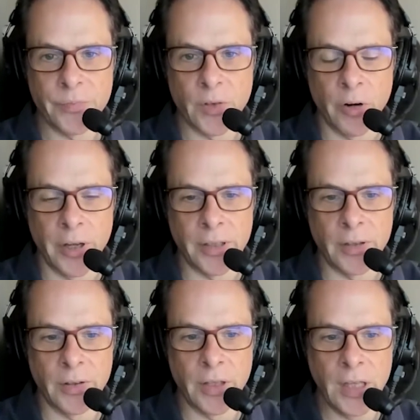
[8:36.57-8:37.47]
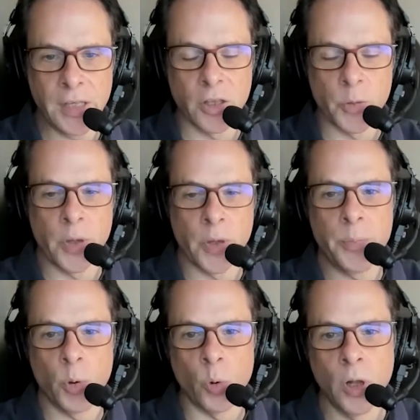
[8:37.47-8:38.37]
All right. Now, these are the
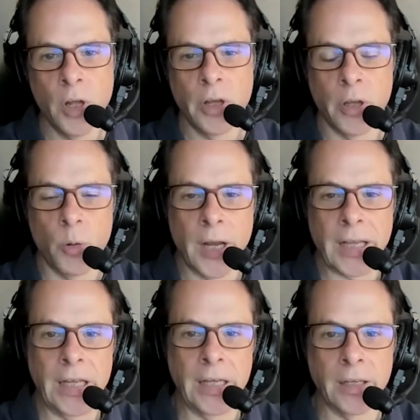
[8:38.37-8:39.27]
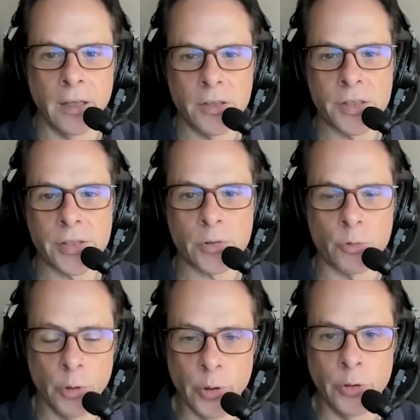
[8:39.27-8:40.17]
people who are getting
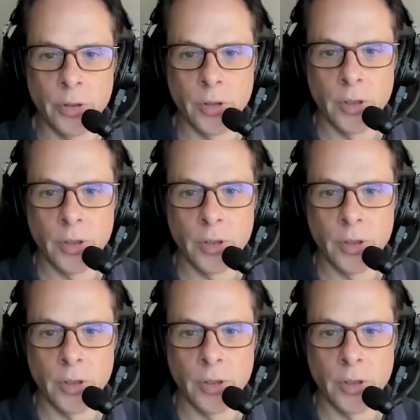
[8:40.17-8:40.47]
screwed